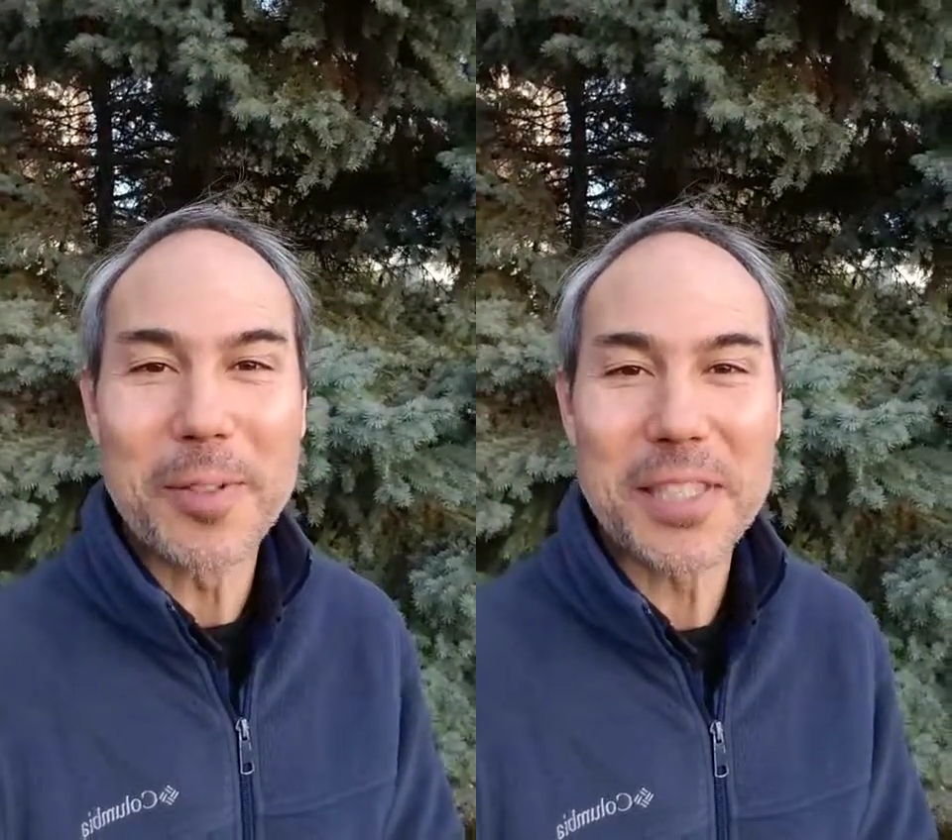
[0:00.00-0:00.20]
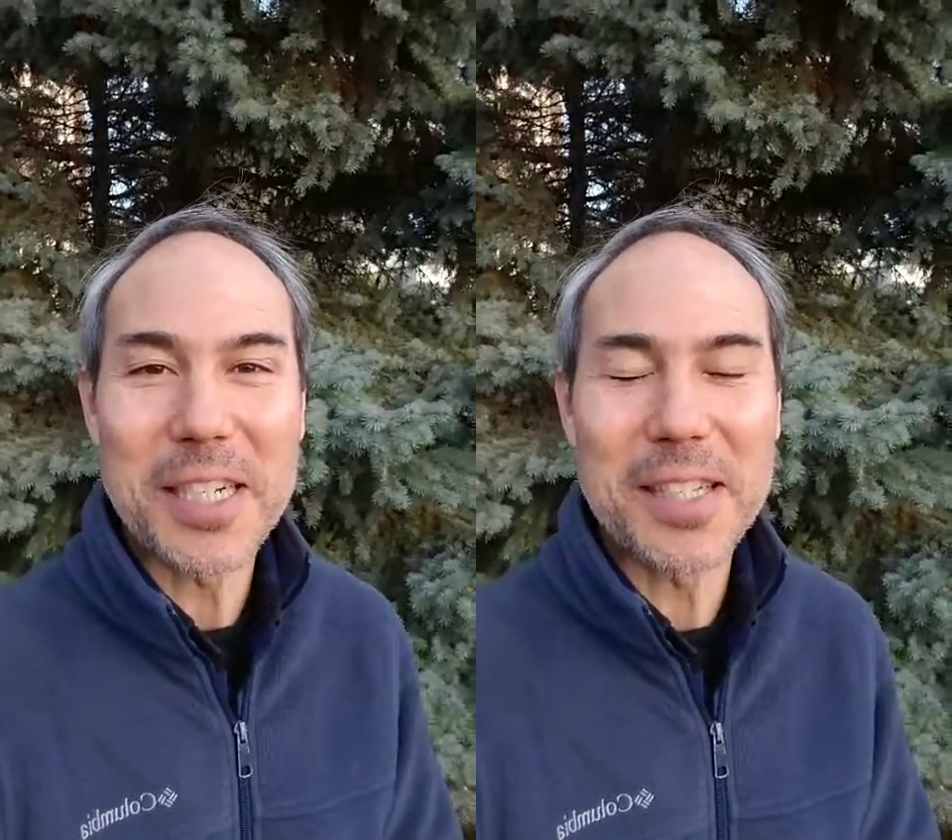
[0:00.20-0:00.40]

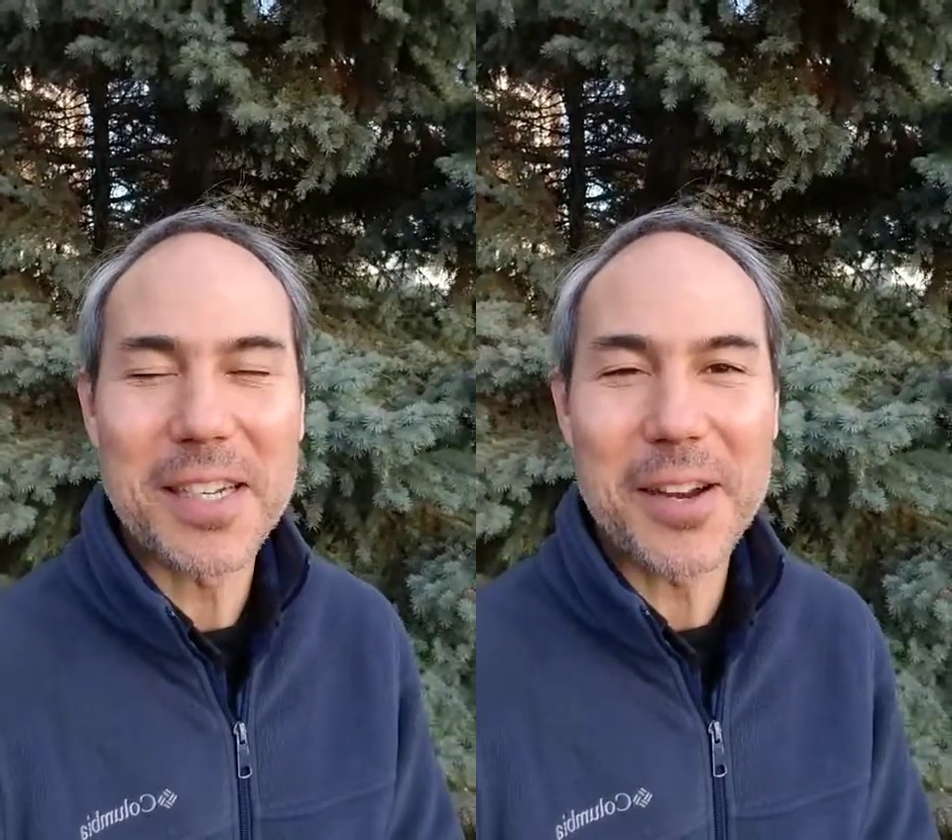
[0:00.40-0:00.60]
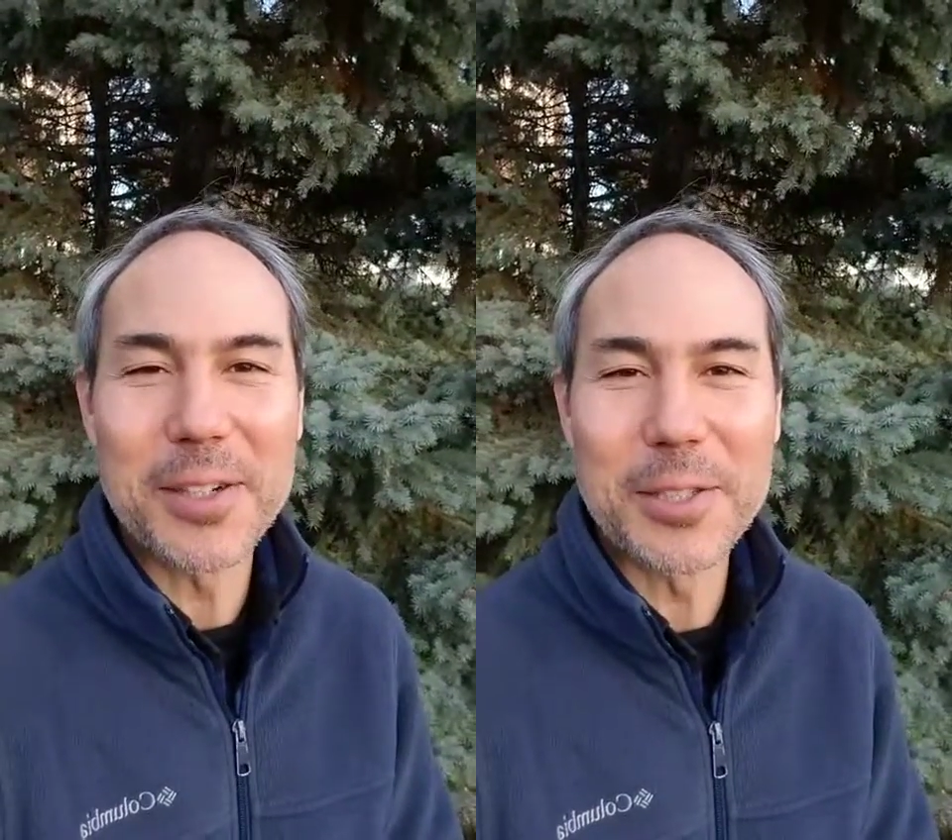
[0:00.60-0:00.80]
Rochelle
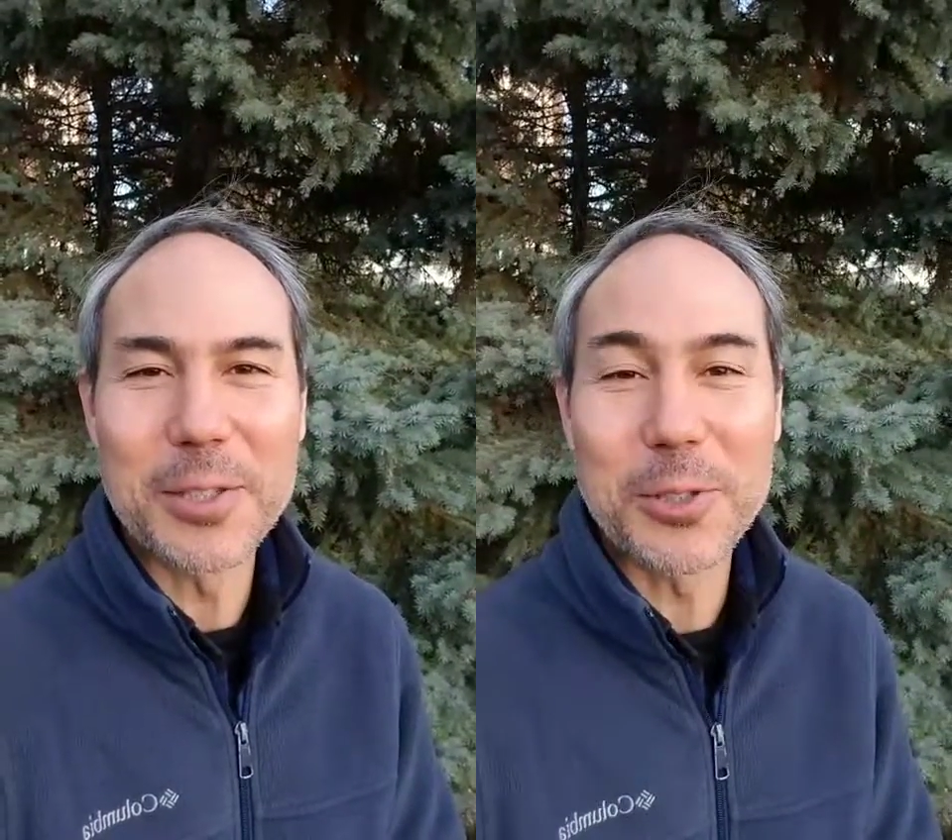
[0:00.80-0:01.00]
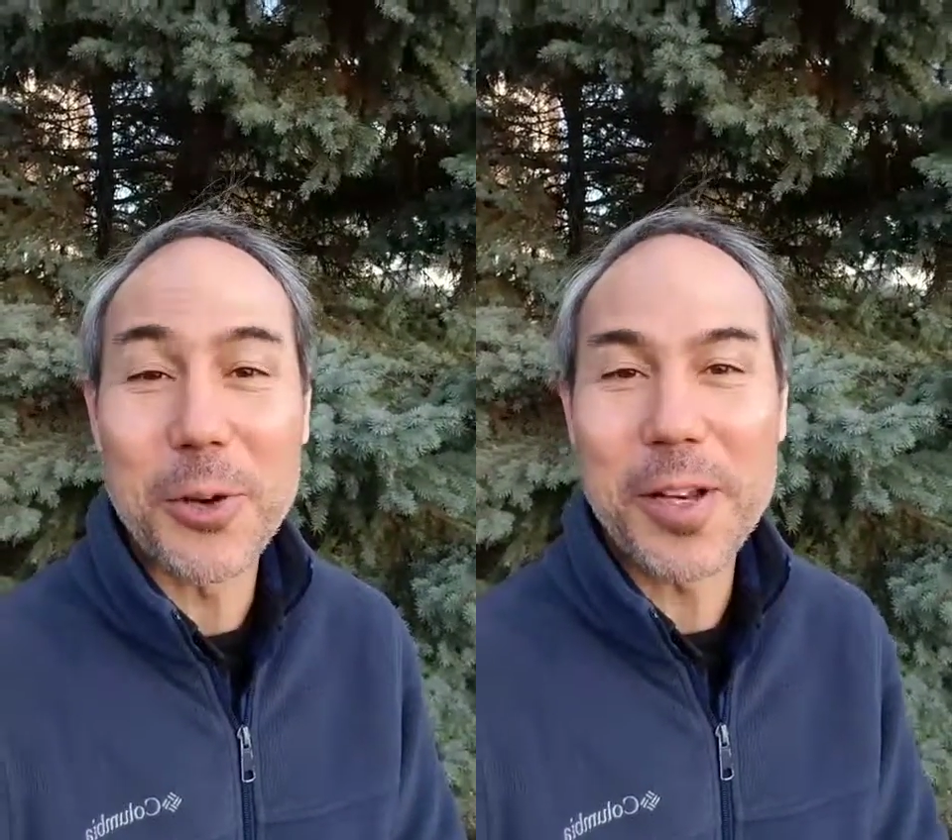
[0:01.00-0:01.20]
and I are
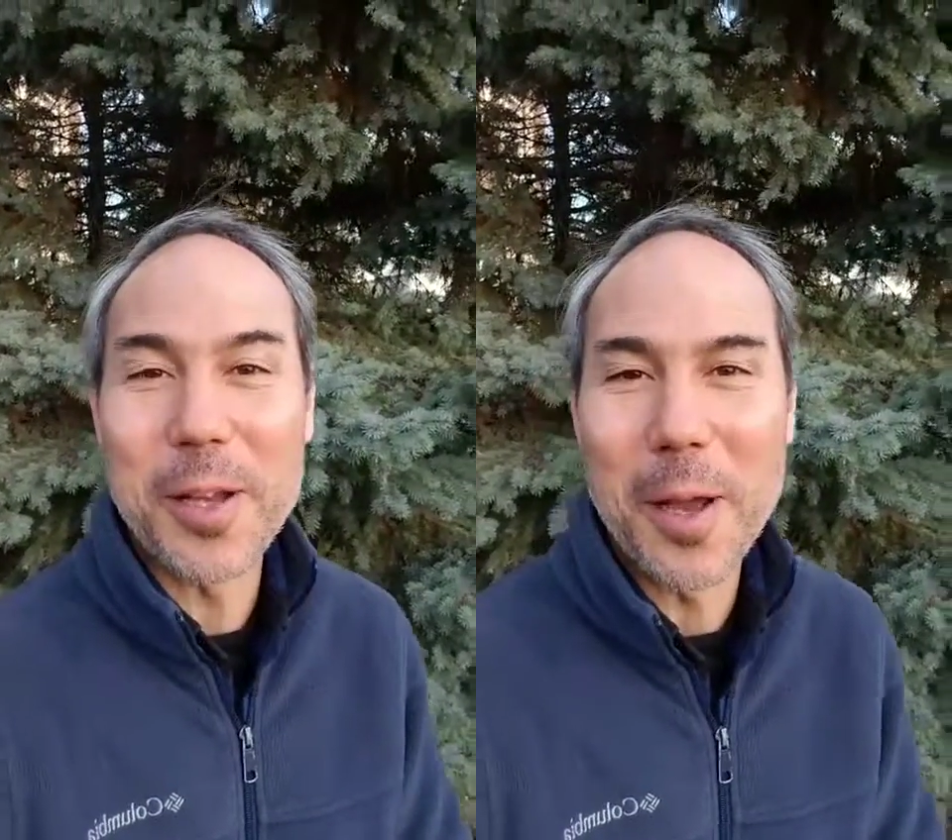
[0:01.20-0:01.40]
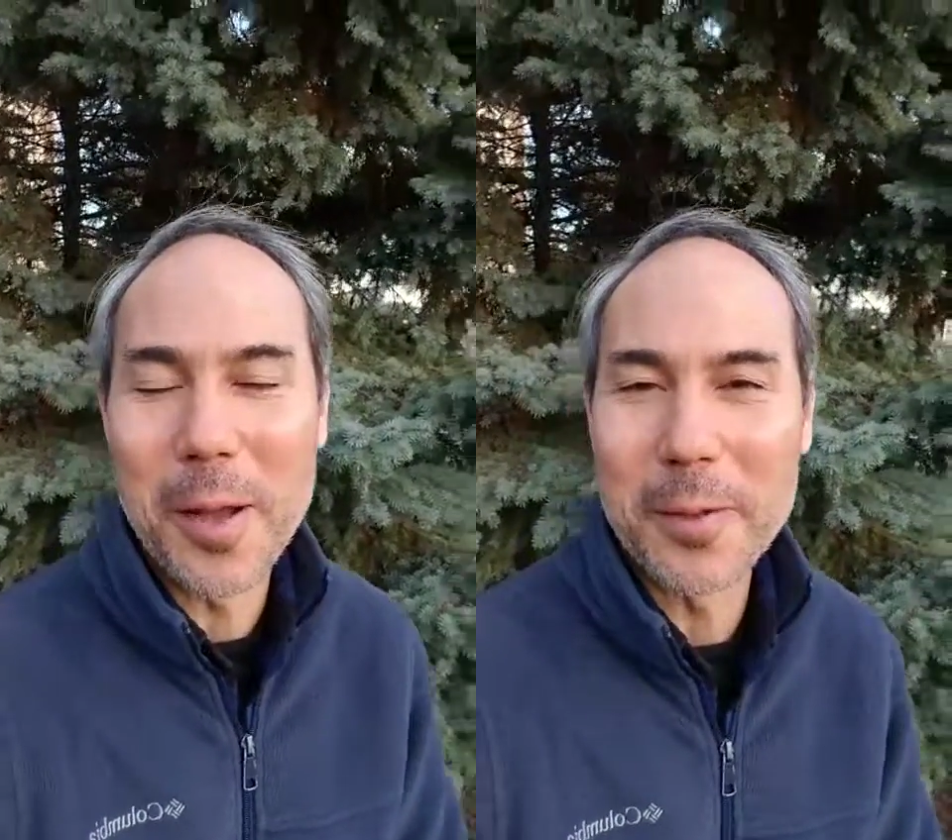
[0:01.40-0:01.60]
enjoying
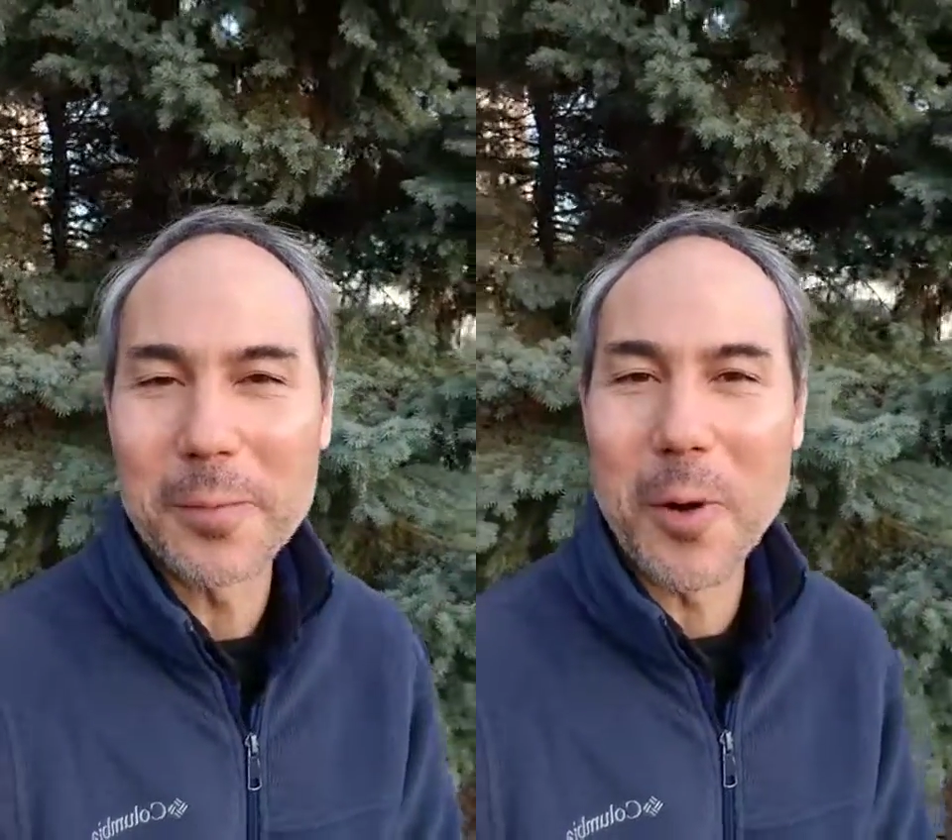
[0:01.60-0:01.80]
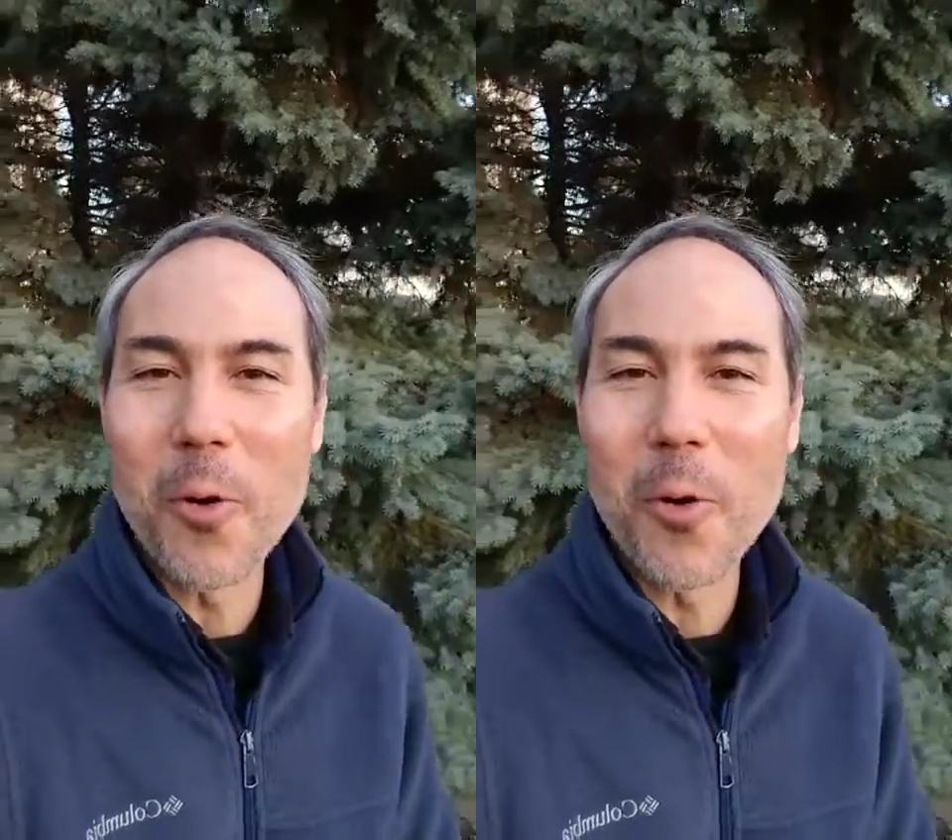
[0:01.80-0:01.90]
a